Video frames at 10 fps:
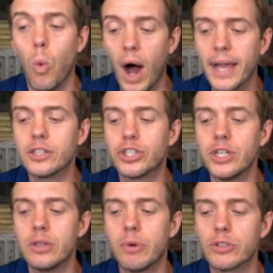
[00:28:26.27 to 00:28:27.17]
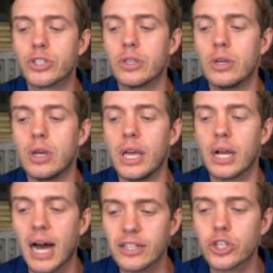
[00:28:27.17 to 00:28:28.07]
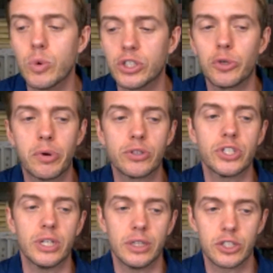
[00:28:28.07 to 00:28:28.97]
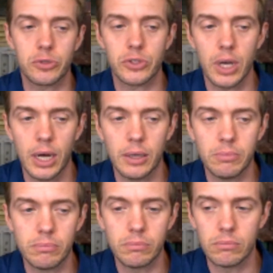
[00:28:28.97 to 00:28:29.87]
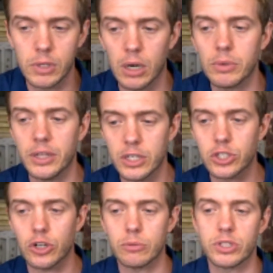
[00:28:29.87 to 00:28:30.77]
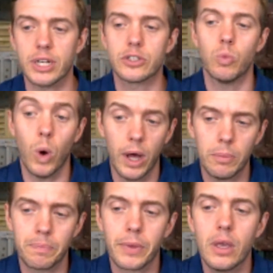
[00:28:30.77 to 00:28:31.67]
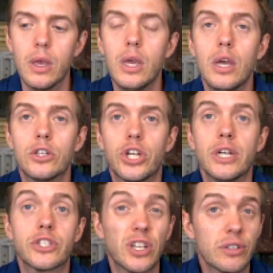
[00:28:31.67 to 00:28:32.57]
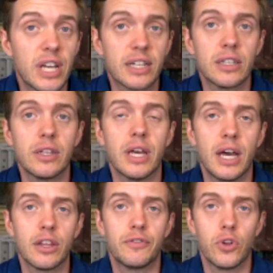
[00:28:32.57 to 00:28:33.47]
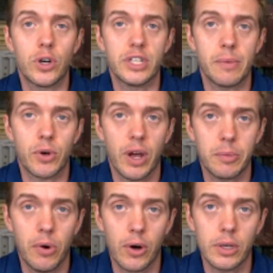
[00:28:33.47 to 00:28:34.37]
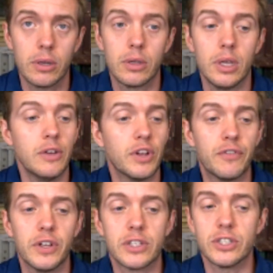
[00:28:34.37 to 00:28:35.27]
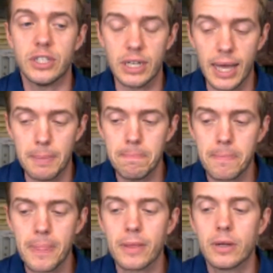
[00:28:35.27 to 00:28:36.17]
Why is she the most consequential person in this, in this circumstance? Well, she is still technically the head of the Florida Democratic Party, even if it isn't in name.